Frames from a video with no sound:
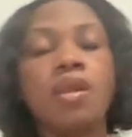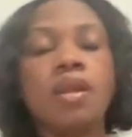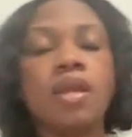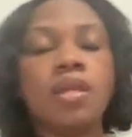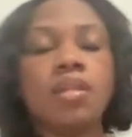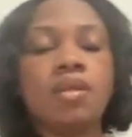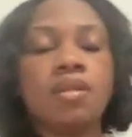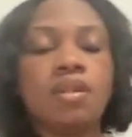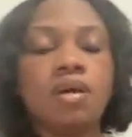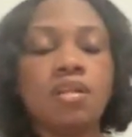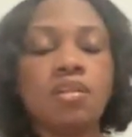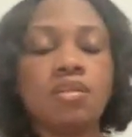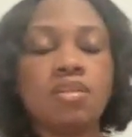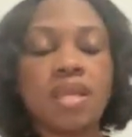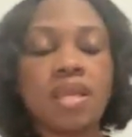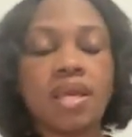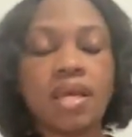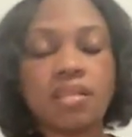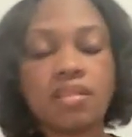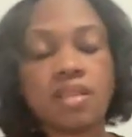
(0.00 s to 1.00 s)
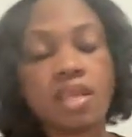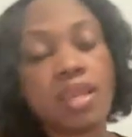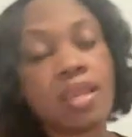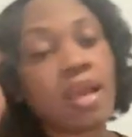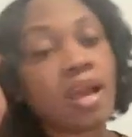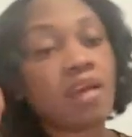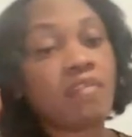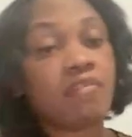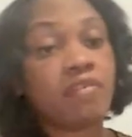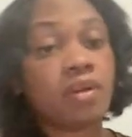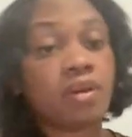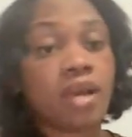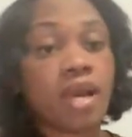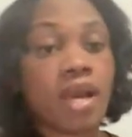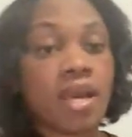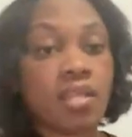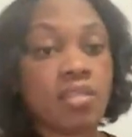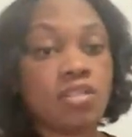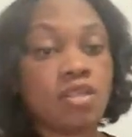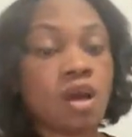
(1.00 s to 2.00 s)
And another thing I think I
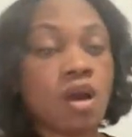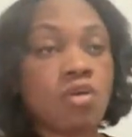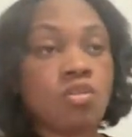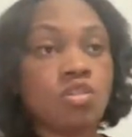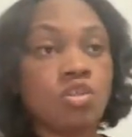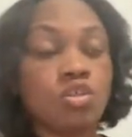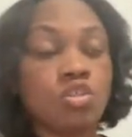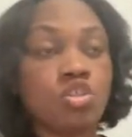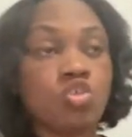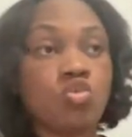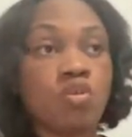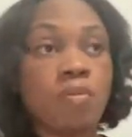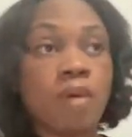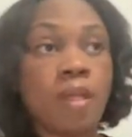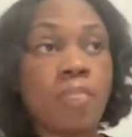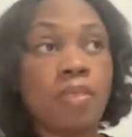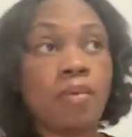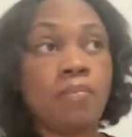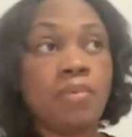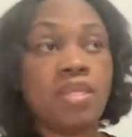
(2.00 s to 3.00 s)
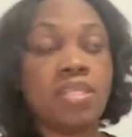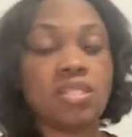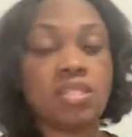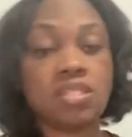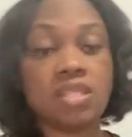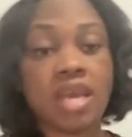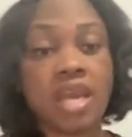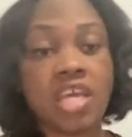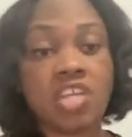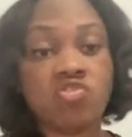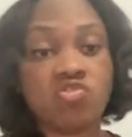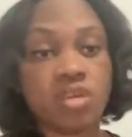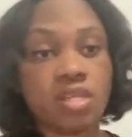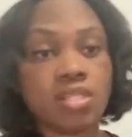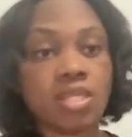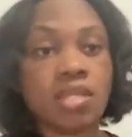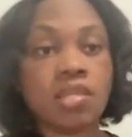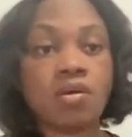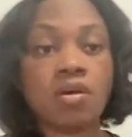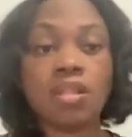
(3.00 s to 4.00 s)
forgot also too about the business
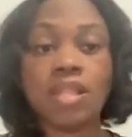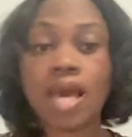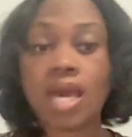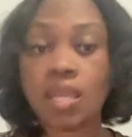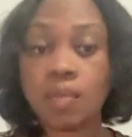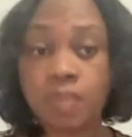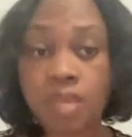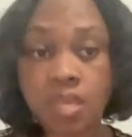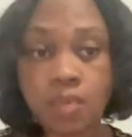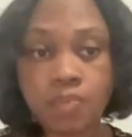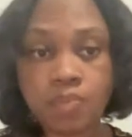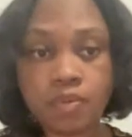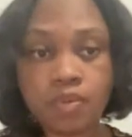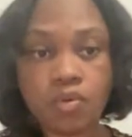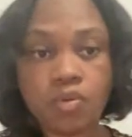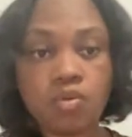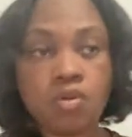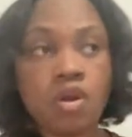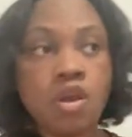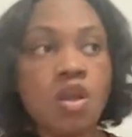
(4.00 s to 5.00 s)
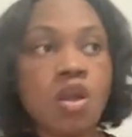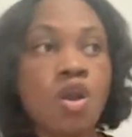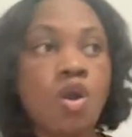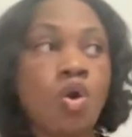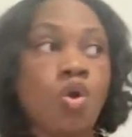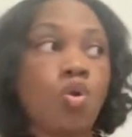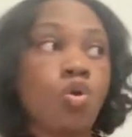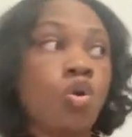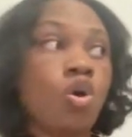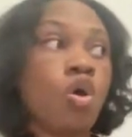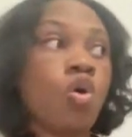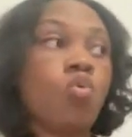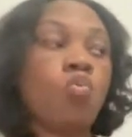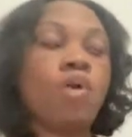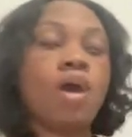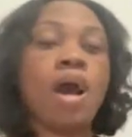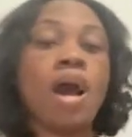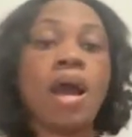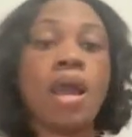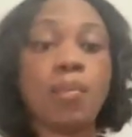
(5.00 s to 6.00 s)
address. I know a lot of people go
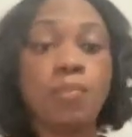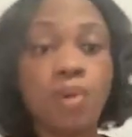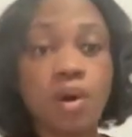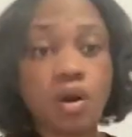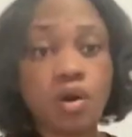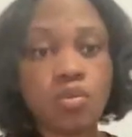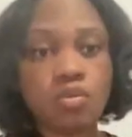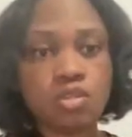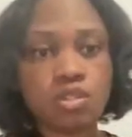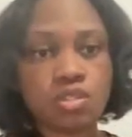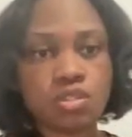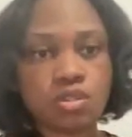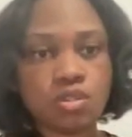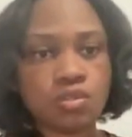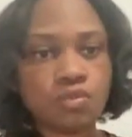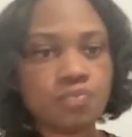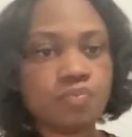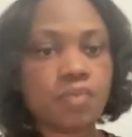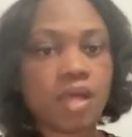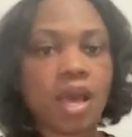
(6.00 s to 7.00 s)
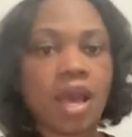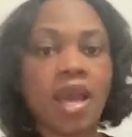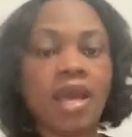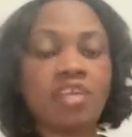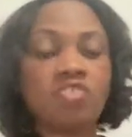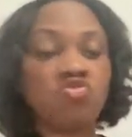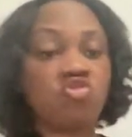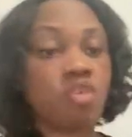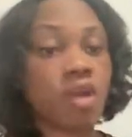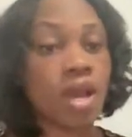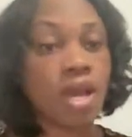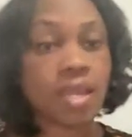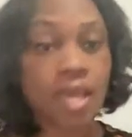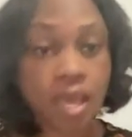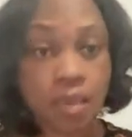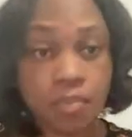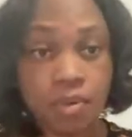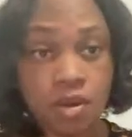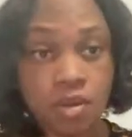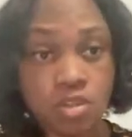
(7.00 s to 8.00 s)
with iPostal. I tried
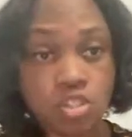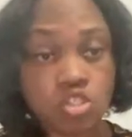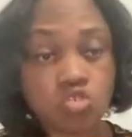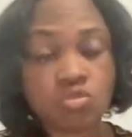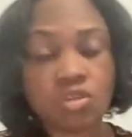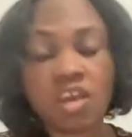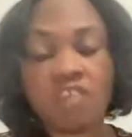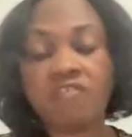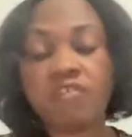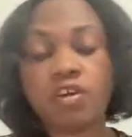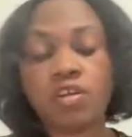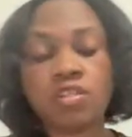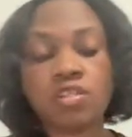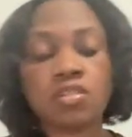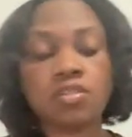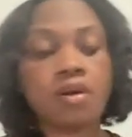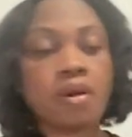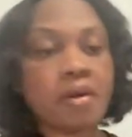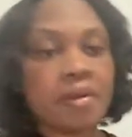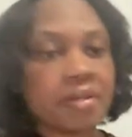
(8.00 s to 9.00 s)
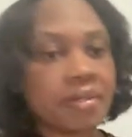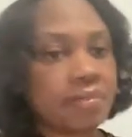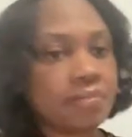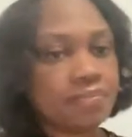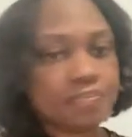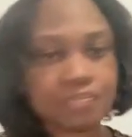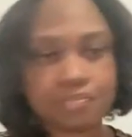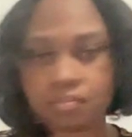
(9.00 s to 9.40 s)
iPostal when I first started.